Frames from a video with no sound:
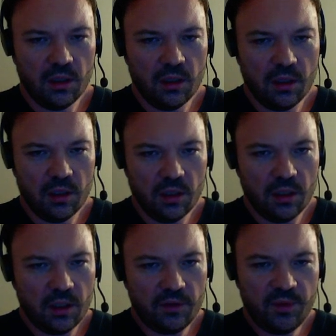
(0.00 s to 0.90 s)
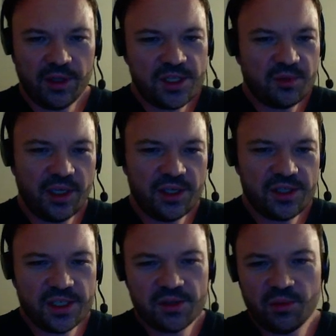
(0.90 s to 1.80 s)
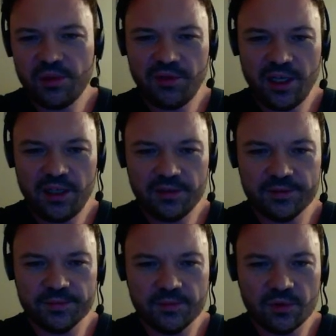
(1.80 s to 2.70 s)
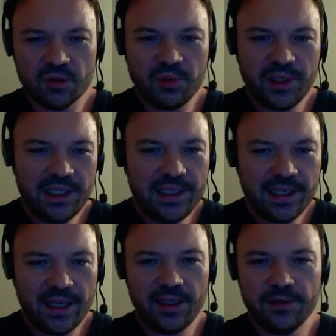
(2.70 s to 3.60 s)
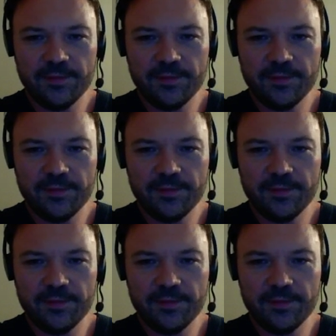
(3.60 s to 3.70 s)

If he plays queen h6, we play queen f8 or queen e8.